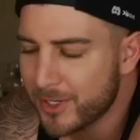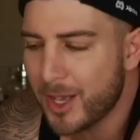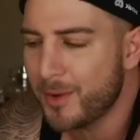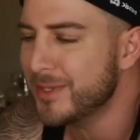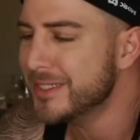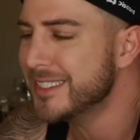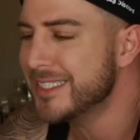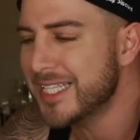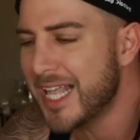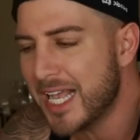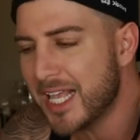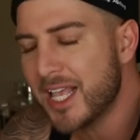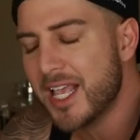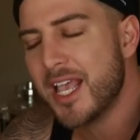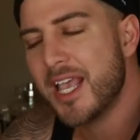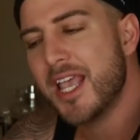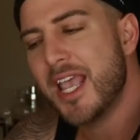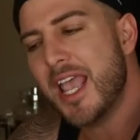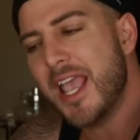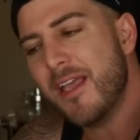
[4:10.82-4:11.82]
No, it's not.
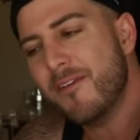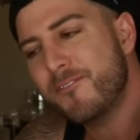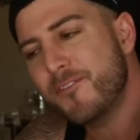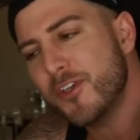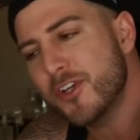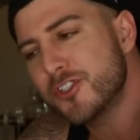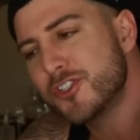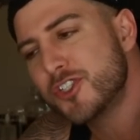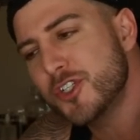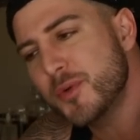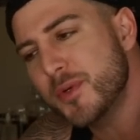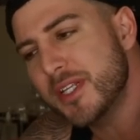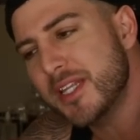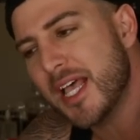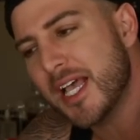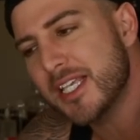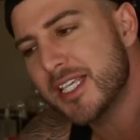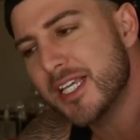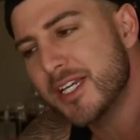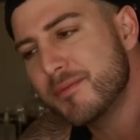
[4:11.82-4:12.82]
If you're doing
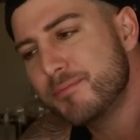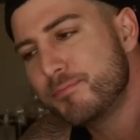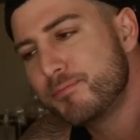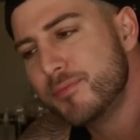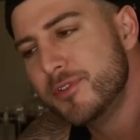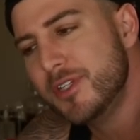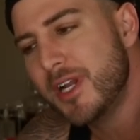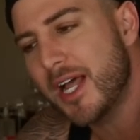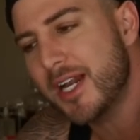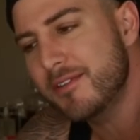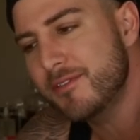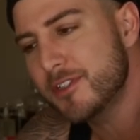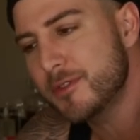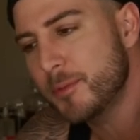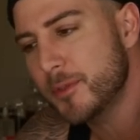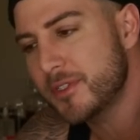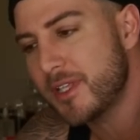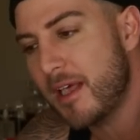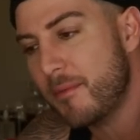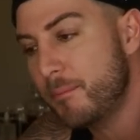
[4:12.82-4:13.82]
that, you're not even
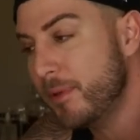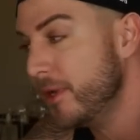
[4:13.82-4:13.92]
supposed to have